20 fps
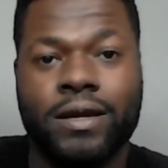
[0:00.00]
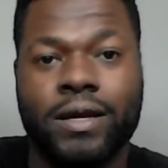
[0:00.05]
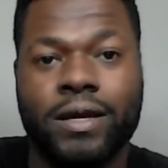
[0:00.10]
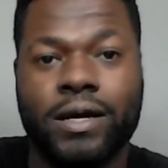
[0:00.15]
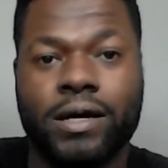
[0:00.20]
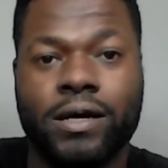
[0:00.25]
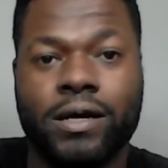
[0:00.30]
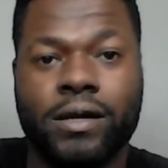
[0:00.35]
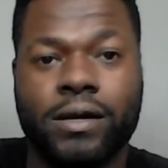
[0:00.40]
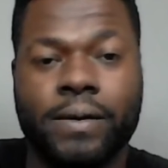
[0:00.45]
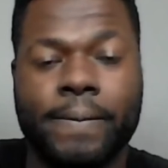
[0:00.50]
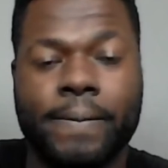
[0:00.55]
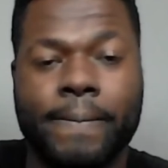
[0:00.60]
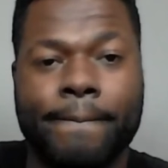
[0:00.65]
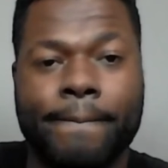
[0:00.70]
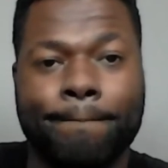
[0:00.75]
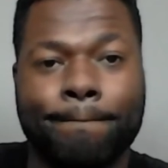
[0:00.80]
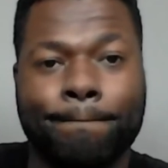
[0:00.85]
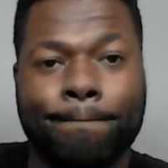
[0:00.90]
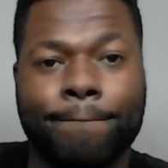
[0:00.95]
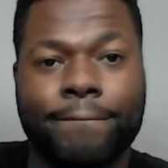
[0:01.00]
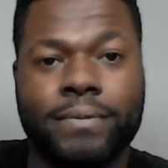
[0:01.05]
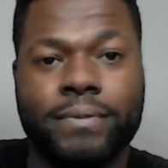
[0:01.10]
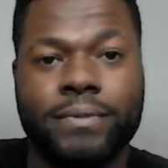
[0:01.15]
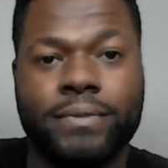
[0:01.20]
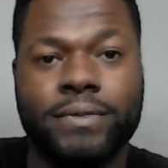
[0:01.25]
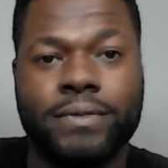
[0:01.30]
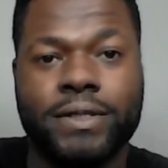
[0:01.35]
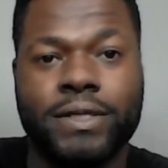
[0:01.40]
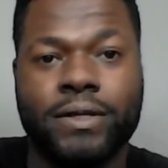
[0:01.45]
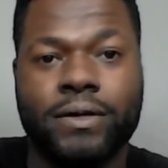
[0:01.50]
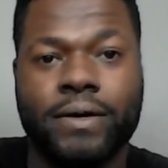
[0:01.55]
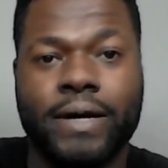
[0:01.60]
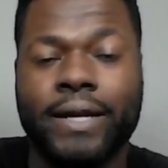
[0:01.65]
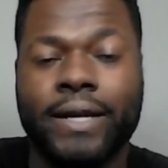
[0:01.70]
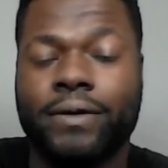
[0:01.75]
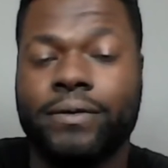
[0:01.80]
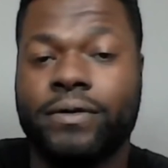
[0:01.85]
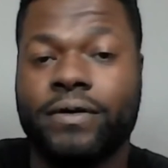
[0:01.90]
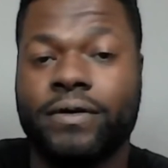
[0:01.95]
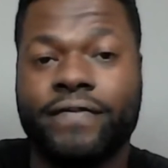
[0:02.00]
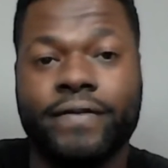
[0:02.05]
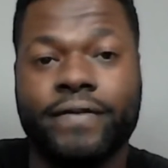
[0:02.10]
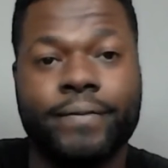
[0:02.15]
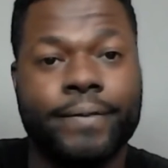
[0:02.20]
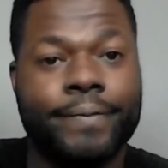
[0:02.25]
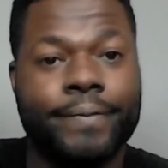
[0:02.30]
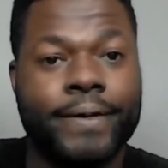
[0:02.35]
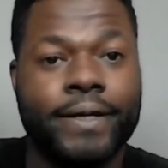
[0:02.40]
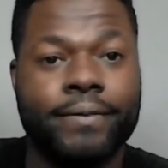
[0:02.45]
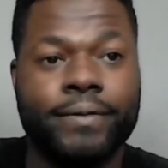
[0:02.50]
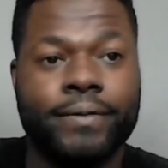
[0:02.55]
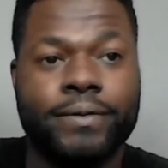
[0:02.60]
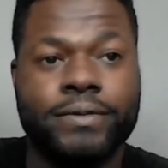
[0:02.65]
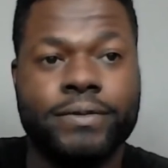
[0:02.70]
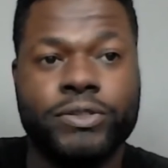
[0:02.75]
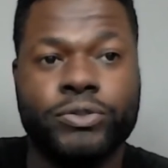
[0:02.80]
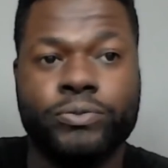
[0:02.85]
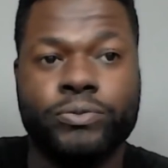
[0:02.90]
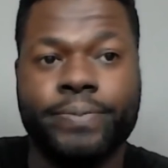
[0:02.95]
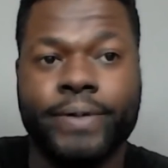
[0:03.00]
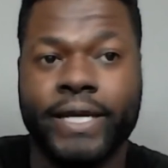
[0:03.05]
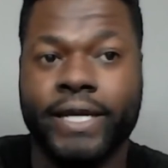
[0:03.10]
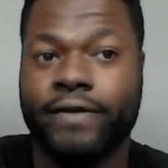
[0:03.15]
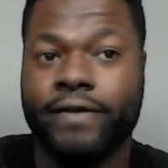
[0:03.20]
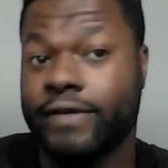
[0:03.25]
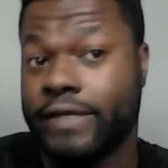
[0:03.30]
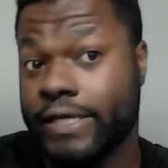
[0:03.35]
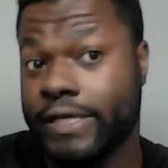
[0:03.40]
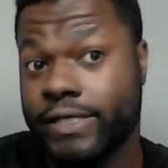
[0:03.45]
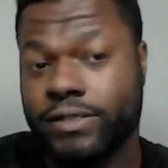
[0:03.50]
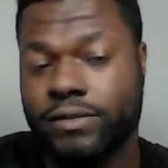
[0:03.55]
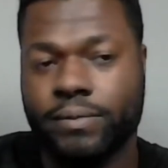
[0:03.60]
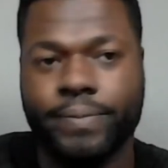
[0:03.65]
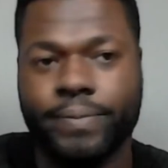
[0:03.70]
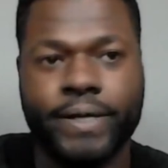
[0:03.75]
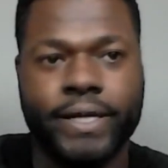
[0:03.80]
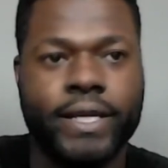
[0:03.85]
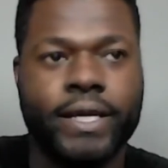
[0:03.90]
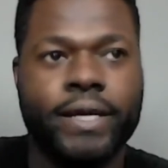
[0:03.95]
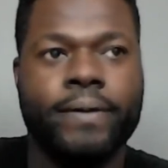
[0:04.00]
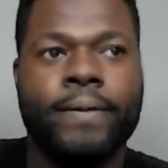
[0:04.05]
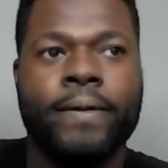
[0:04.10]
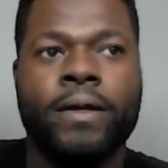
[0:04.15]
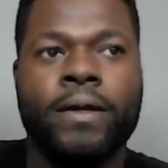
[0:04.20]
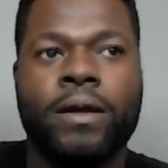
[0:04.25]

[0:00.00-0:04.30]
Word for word: um, you know, I don't know if I'm going to be able to pay this or pay that.